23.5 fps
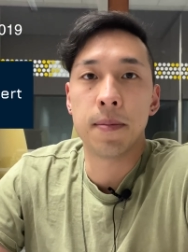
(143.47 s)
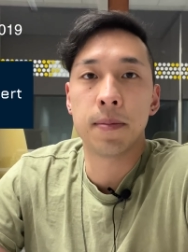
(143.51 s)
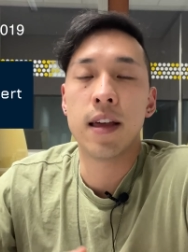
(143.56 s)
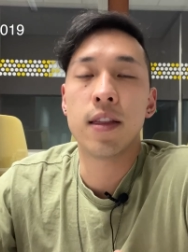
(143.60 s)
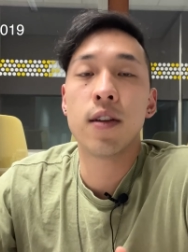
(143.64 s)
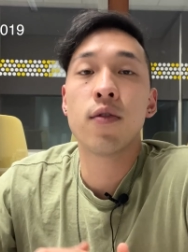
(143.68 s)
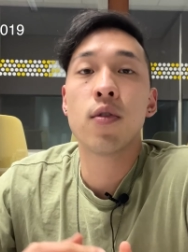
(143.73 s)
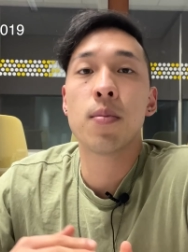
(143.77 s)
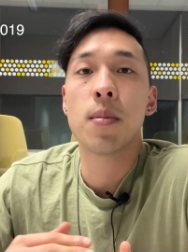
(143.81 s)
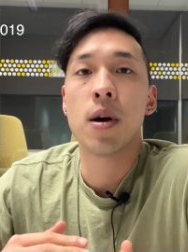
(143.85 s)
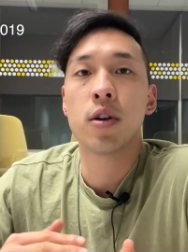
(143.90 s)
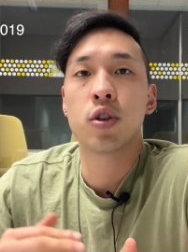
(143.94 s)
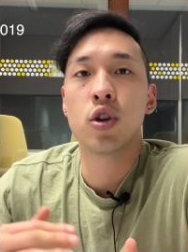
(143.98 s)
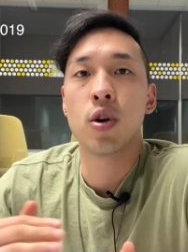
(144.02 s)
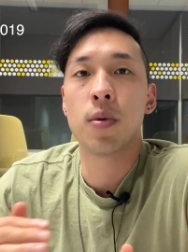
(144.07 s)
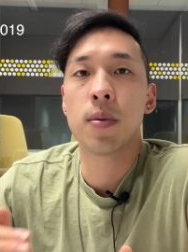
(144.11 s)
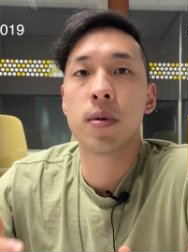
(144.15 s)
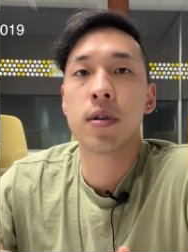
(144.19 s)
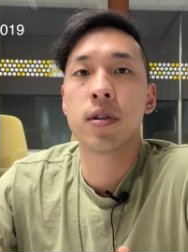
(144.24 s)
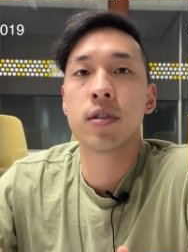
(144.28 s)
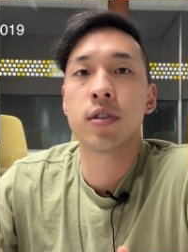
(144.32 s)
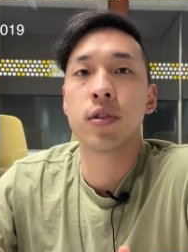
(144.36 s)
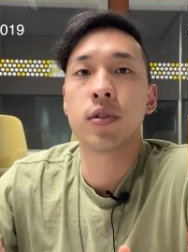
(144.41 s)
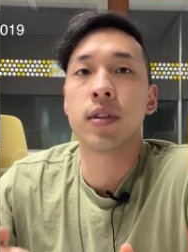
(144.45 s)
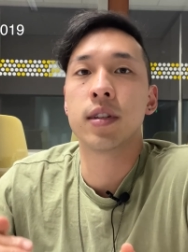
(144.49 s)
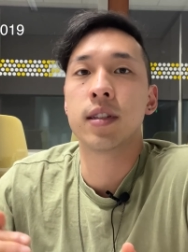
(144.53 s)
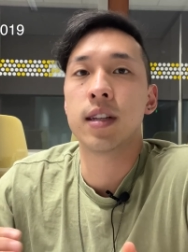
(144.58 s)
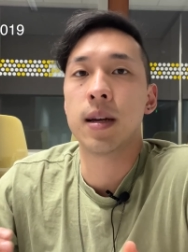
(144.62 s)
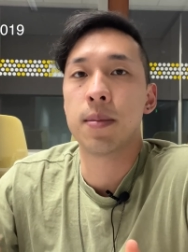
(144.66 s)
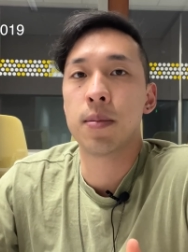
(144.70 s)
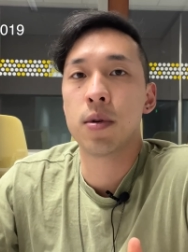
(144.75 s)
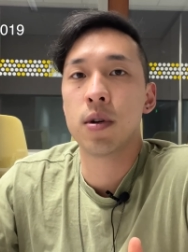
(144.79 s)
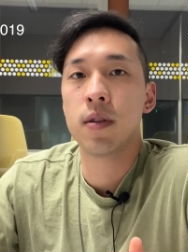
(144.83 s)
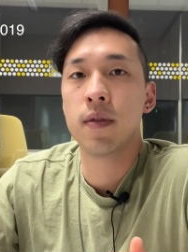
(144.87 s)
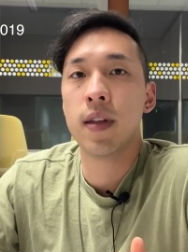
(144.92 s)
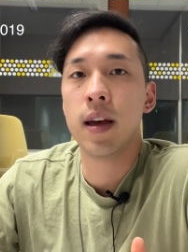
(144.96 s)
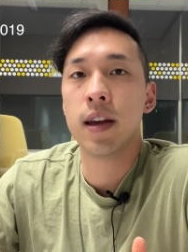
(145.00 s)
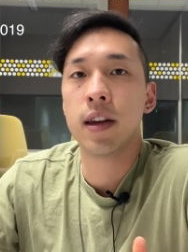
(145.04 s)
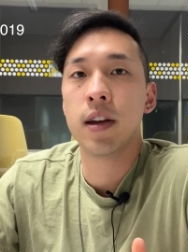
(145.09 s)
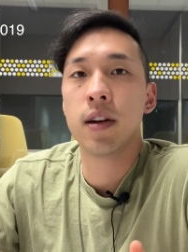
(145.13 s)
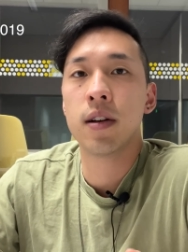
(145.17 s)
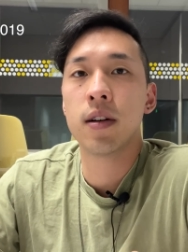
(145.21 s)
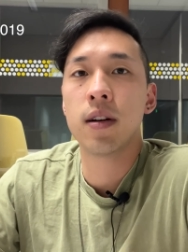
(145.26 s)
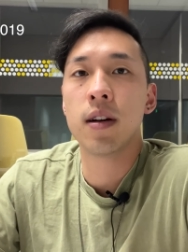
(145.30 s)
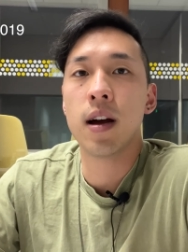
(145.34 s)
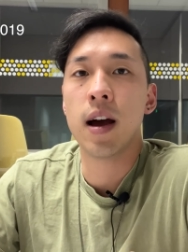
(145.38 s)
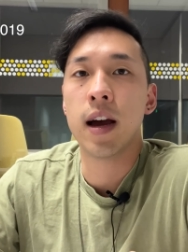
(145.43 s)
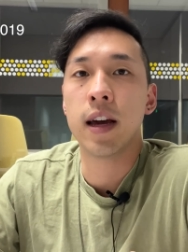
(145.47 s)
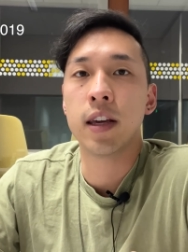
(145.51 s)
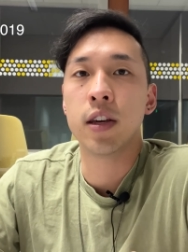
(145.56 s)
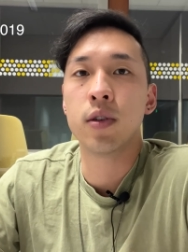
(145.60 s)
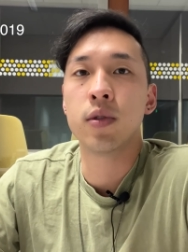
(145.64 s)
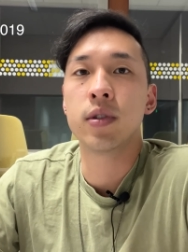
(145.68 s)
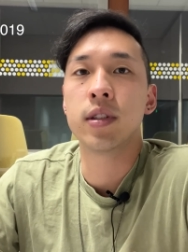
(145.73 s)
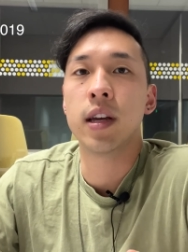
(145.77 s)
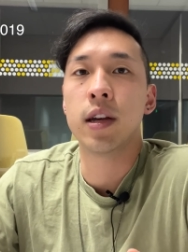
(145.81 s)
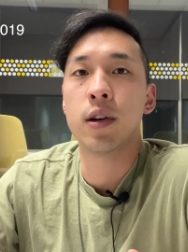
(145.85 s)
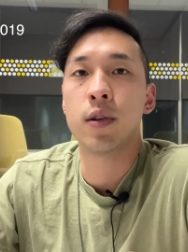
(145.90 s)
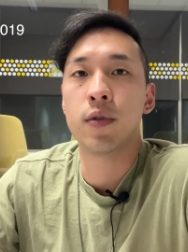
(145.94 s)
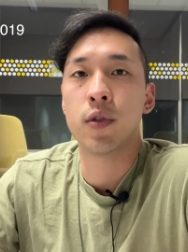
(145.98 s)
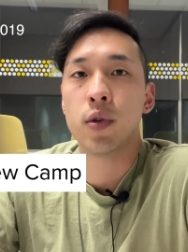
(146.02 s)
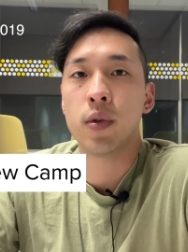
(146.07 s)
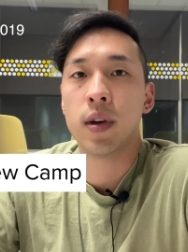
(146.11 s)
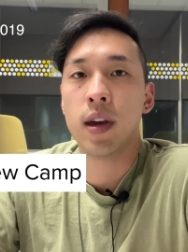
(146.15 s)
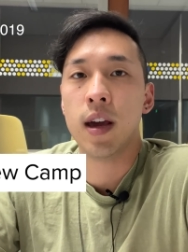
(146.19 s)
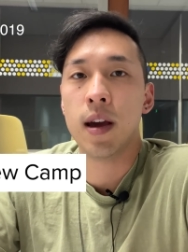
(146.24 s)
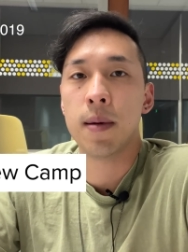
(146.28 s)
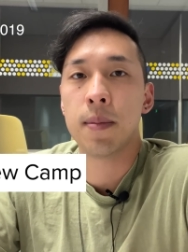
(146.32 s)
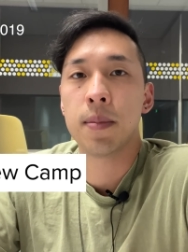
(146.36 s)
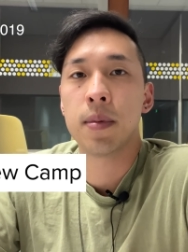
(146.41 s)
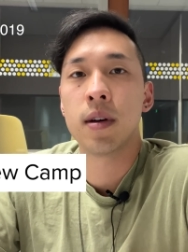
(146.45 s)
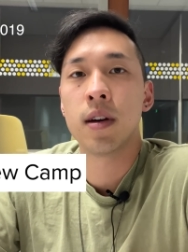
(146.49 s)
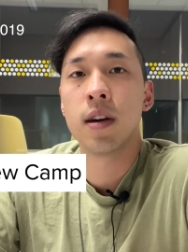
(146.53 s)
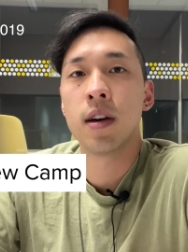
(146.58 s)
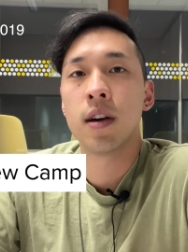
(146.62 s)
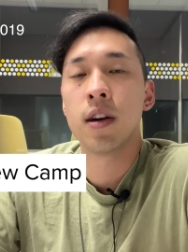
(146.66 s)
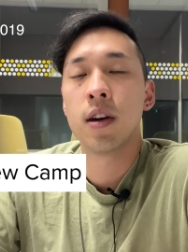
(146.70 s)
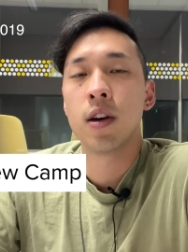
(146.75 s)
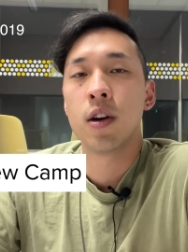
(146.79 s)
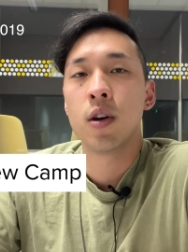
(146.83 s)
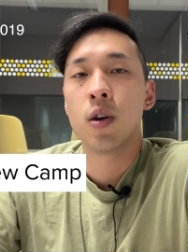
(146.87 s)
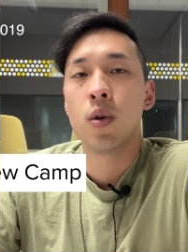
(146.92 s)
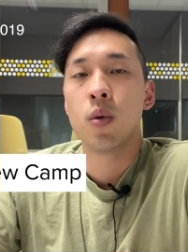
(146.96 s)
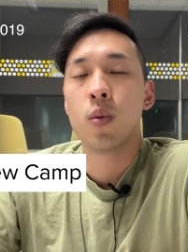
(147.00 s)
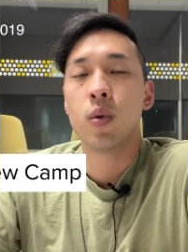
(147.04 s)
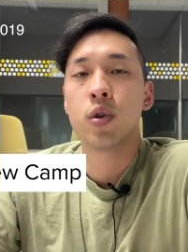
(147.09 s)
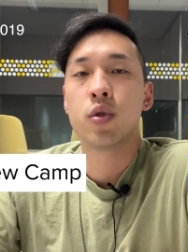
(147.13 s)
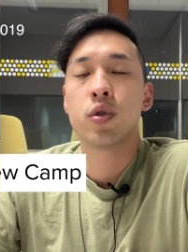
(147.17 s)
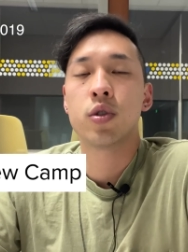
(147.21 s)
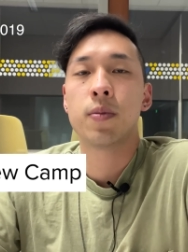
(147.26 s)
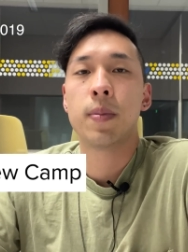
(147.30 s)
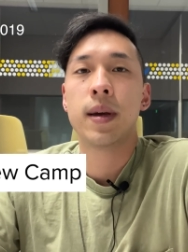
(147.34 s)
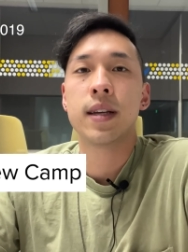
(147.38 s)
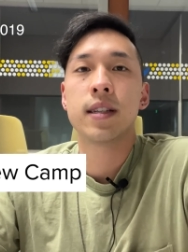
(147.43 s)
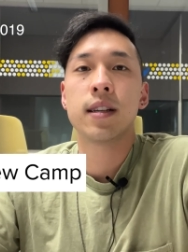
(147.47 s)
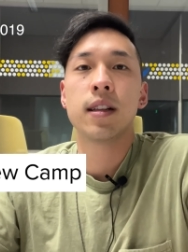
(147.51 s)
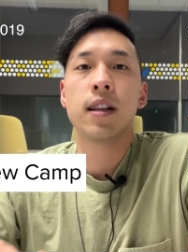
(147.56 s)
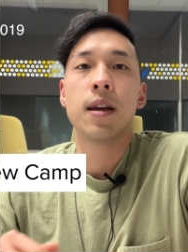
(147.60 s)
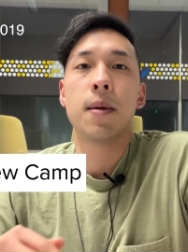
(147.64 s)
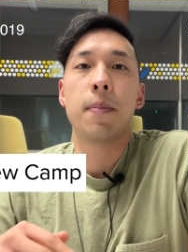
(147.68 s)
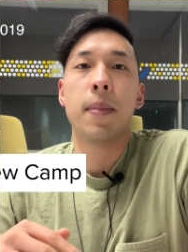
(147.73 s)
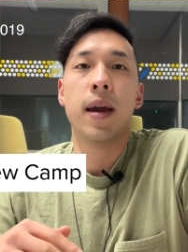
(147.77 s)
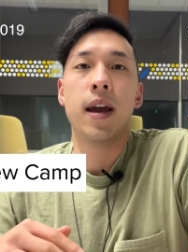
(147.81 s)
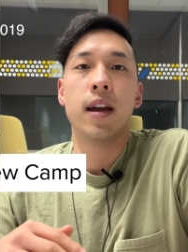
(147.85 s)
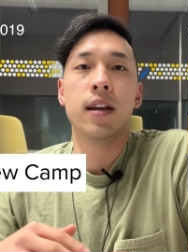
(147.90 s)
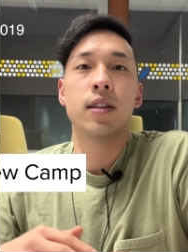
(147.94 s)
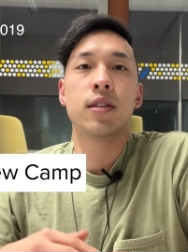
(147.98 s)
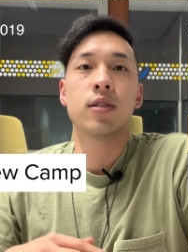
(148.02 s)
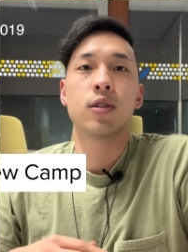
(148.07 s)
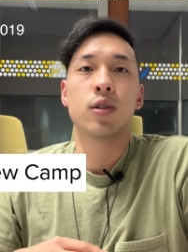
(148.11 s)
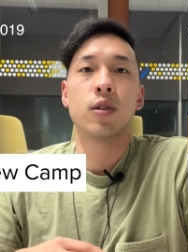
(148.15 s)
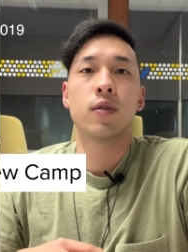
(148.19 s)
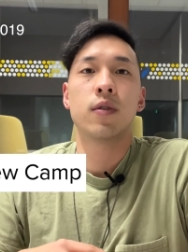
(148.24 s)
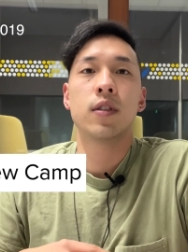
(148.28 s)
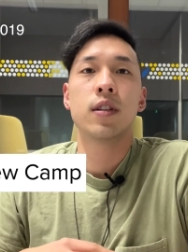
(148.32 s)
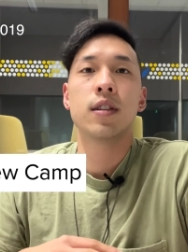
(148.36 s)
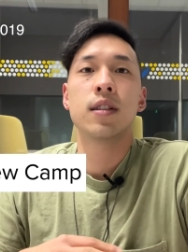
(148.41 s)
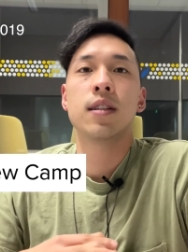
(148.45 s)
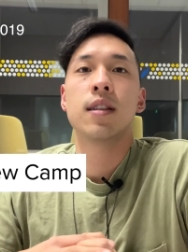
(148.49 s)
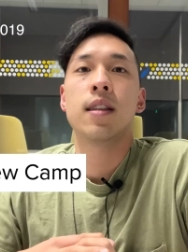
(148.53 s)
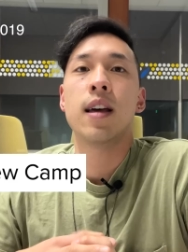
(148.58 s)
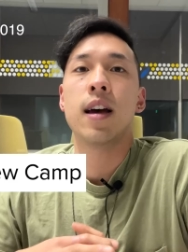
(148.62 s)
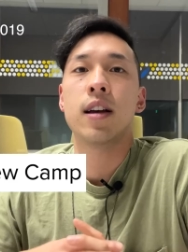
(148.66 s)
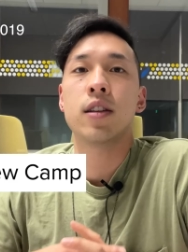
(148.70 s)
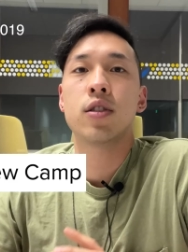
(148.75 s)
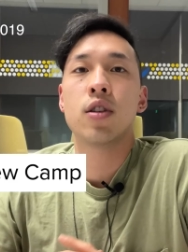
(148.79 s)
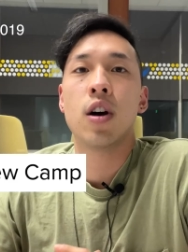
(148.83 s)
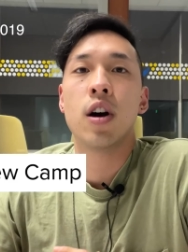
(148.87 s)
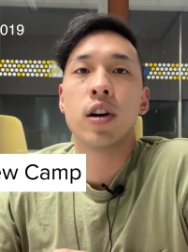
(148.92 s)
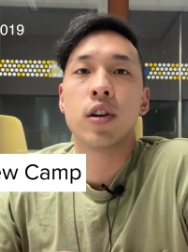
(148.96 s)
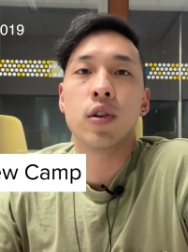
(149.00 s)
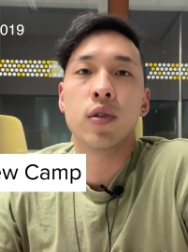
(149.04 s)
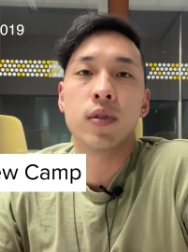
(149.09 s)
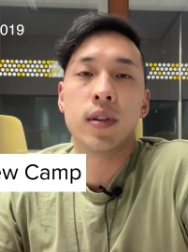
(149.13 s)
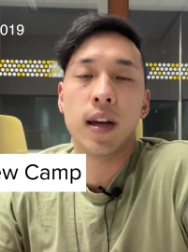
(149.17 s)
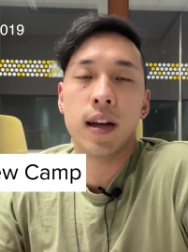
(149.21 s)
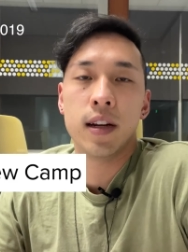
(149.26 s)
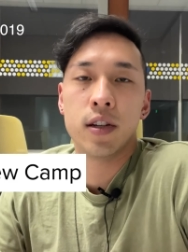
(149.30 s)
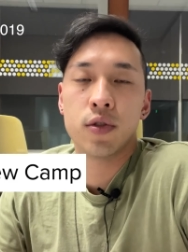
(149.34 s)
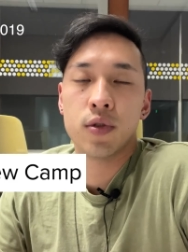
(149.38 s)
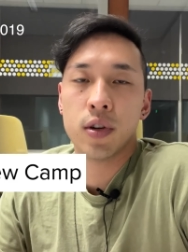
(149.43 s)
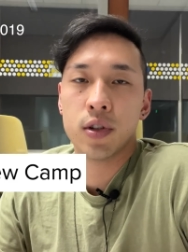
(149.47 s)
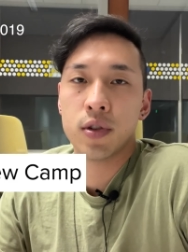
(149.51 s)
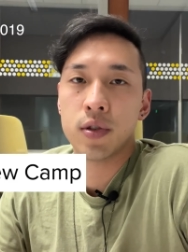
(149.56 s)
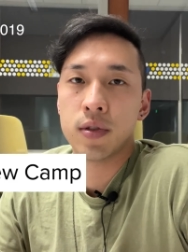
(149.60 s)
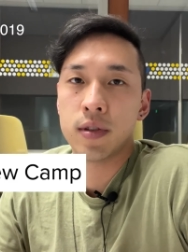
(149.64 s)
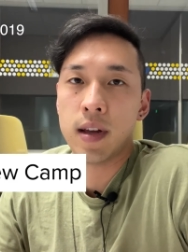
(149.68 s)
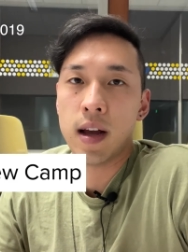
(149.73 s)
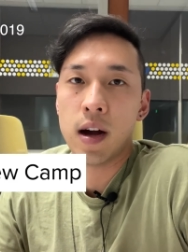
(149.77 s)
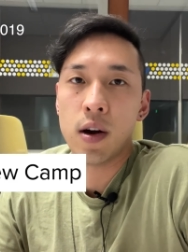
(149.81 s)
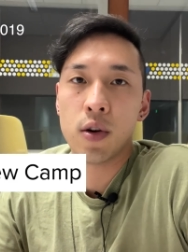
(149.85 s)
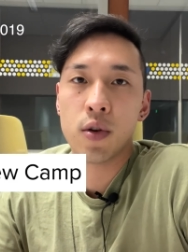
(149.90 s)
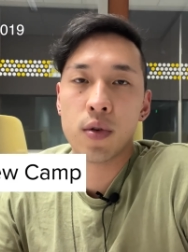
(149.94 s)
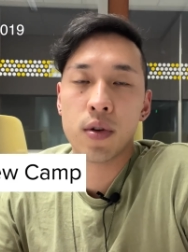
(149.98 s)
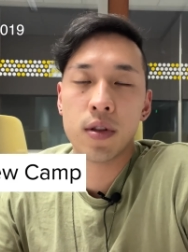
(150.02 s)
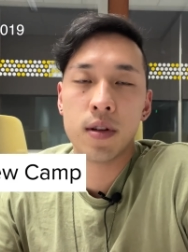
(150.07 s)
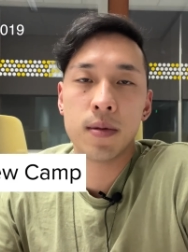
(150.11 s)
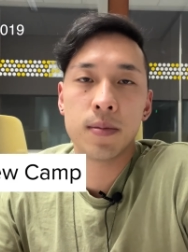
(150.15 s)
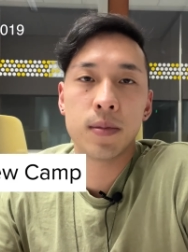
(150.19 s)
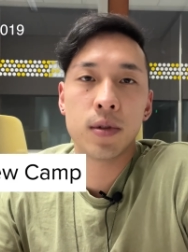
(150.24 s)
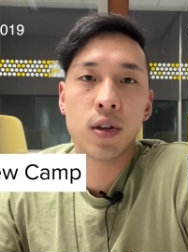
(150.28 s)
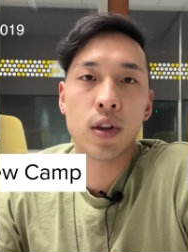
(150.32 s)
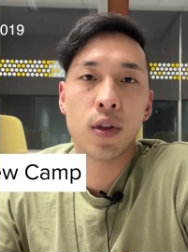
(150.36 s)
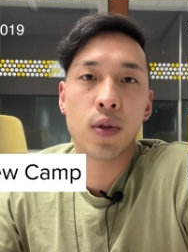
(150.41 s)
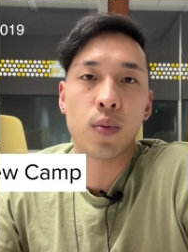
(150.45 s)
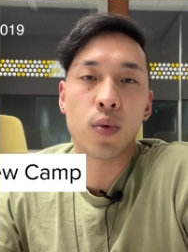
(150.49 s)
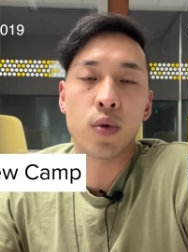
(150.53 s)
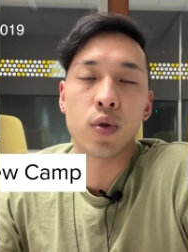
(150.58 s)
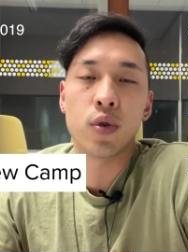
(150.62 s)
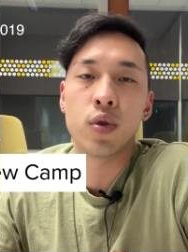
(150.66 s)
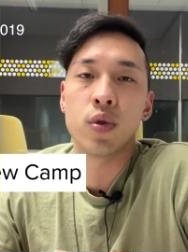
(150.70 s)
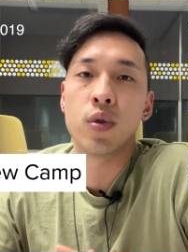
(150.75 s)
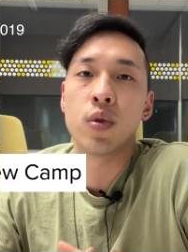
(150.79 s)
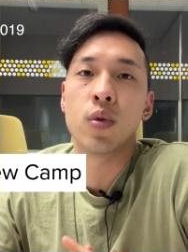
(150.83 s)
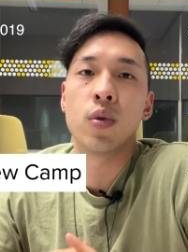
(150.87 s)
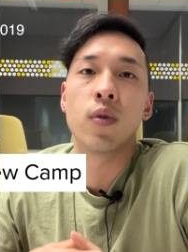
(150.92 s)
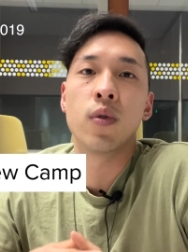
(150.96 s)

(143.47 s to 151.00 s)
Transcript: And then from October until December of that year, I used InterviewCamp which was basically a paid service that taught you data structures and algorithms through